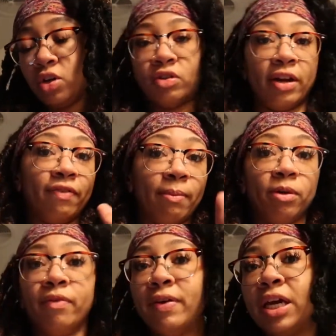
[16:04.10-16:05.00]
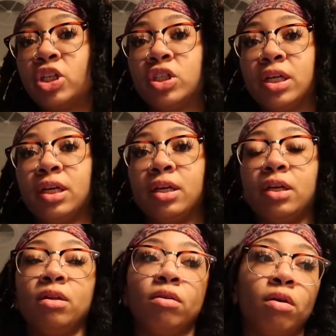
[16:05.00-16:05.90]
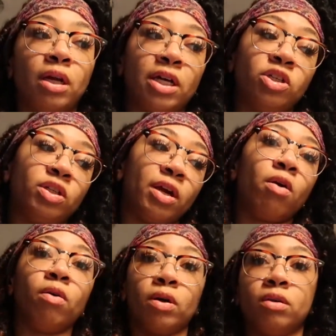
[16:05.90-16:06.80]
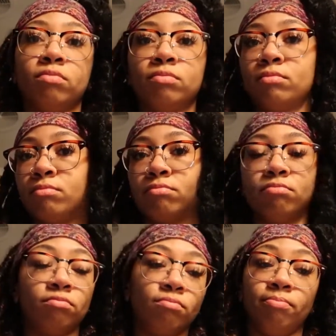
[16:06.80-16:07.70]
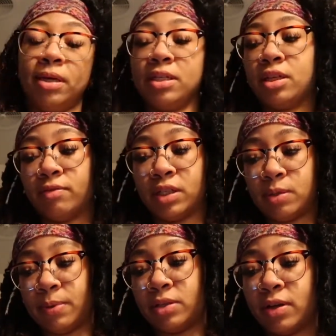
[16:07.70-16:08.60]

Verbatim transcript: trying to find motivation and all that. It's just like hard being self-disciplined.